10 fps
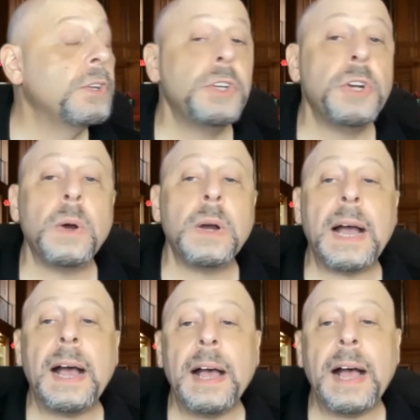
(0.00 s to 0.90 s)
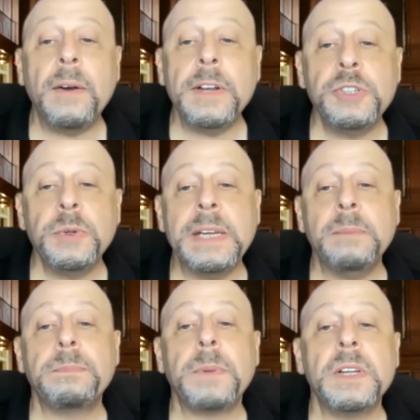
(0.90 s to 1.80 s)
You know, how did you
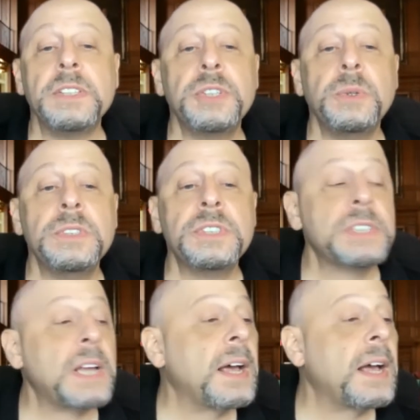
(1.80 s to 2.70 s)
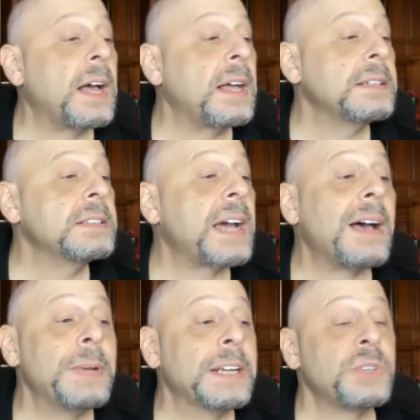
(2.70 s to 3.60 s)
keep students on
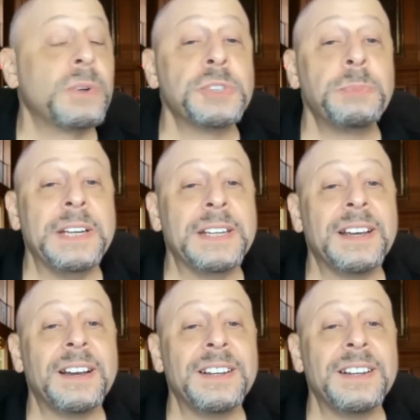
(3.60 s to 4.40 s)
topic, so to speak?